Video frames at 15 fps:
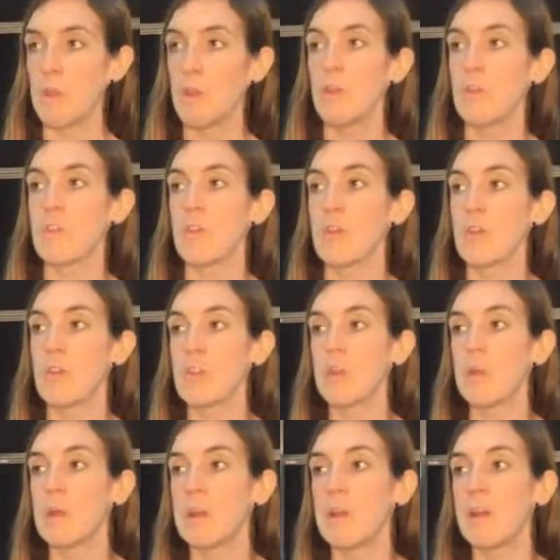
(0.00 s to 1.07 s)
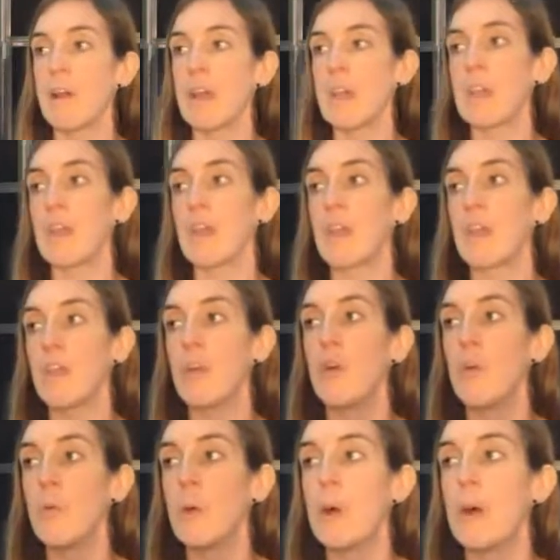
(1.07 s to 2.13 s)
So if you would like
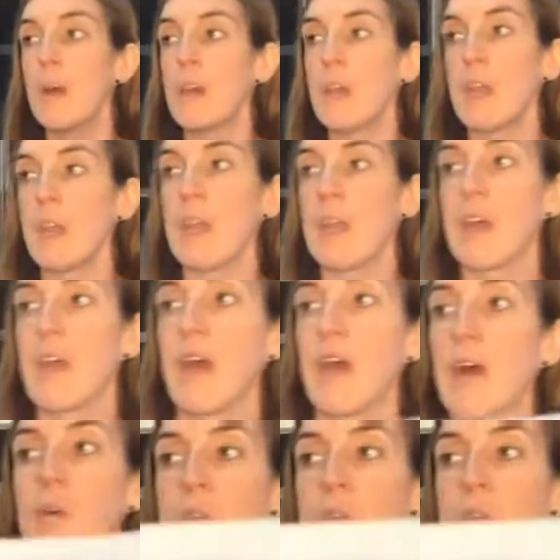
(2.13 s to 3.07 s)
your work in our whole